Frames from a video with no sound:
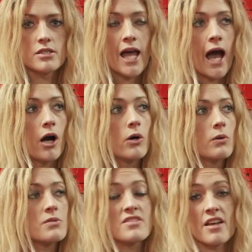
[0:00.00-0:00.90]

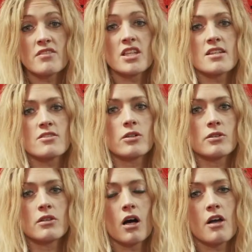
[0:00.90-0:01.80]
Now, 7 years
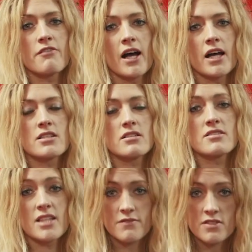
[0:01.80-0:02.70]
on, I've had
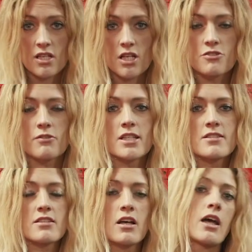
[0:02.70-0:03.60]
7 surgeries,